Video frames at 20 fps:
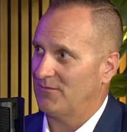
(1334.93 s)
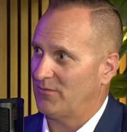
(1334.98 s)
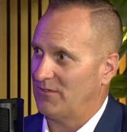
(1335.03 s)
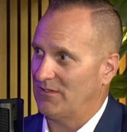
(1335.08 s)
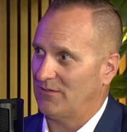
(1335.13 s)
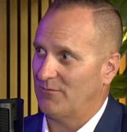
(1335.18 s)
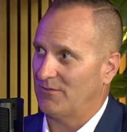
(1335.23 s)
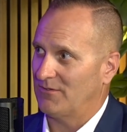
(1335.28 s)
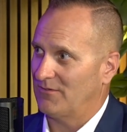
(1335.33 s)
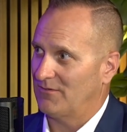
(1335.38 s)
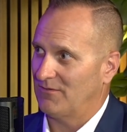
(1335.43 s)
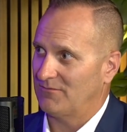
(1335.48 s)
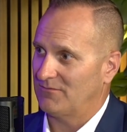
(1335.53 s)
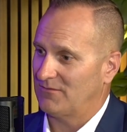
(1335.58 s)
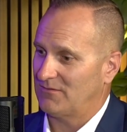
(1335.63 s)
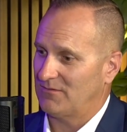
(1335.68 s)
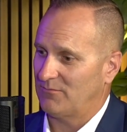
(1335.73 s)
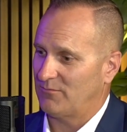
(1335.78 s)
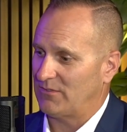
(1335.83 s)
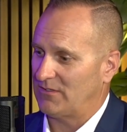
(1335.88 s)
be able
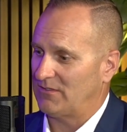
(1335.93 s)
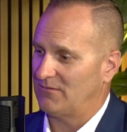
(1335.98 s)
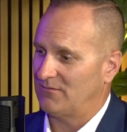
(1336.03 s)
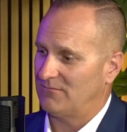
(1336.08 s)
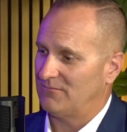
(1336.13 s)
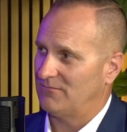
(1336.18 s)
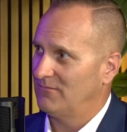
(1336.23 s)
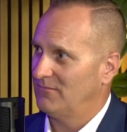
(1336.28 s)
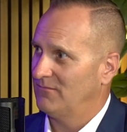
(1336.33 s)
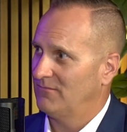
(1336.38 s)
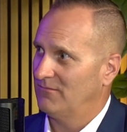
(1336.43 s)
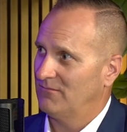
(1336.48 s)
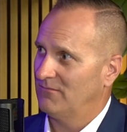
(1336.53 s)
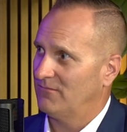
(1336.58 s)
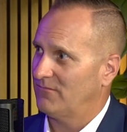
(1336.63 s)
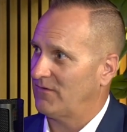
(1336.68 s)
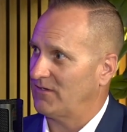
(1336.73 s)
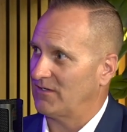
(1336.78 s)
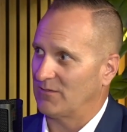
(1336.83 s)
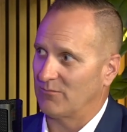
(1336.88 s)
to be
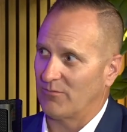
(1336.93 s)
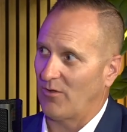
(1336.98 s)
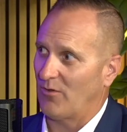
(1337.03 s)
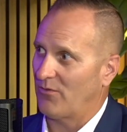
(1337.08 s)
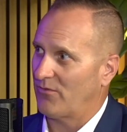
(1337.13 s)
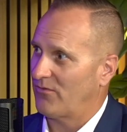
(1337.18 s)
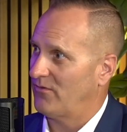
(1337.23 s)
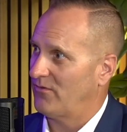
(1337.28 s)
funding both.